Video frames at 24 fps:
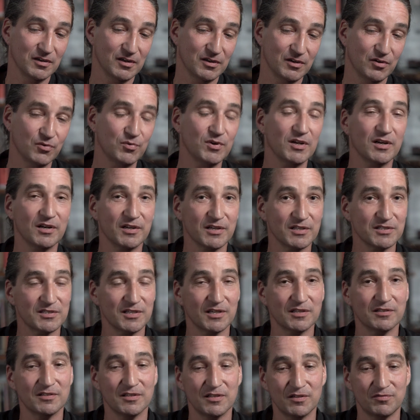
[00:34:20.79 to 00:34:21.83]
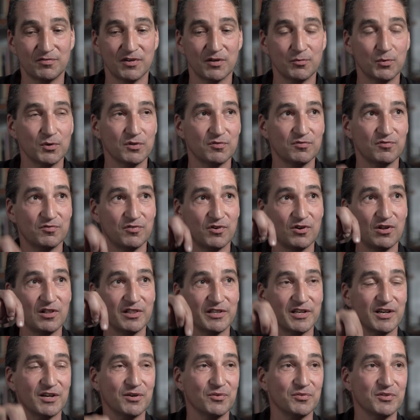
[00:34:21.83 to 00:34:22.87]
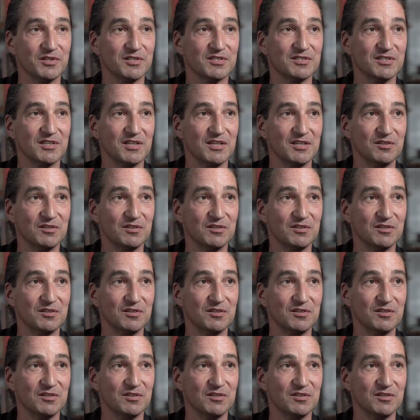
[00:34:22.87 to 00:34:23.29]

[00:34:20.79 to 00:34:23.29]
and I realized that if I would fall down this